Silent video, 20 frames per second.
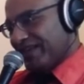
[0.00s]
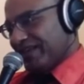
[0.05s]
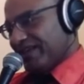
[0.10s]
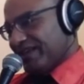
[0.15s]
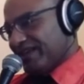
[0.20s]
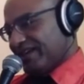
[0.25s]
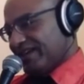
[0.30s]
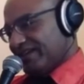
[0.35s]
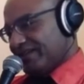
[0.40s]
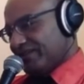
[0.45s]

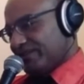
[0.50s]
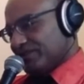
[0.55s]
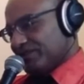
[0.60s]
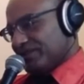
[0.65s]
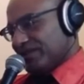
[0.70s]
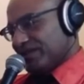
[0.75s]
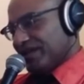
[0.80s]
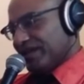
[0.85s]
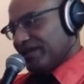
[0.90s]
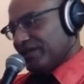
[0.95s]
"I don't
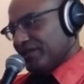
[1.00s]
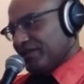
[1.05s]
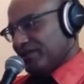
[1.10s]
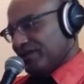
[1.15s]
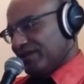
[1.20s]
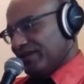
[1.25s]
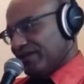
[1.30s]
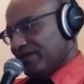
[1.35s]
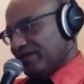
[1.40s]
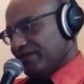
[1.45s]
like you
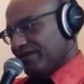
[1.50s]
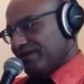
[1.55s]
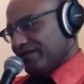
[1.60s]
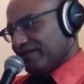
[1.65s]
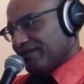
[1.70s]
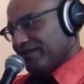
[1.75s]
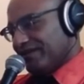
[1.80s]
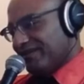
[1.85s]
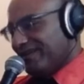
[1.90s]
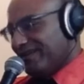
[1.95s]
either,"
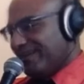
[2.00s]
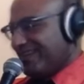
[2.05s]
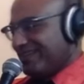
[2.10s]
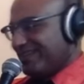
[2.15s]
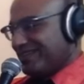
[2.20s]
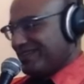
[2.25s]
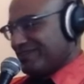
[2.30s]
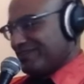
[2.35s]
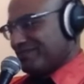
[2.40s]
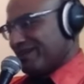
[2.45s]

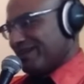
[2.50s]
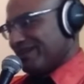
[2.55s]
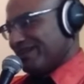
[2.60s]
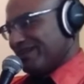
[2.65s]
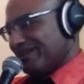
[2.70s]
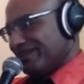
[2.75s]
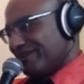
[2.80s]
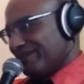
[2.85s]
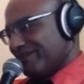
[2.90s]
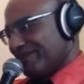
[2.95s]
the
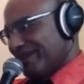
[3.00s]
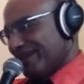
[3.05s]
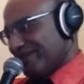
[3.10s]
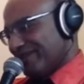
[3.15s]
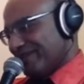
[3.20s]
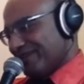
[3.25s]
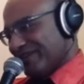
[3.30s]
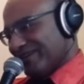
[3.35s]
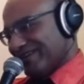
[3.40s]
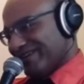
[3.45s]
smiling little man
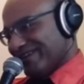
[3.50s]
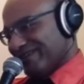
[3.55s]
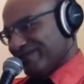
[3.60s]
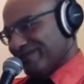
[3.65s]
went on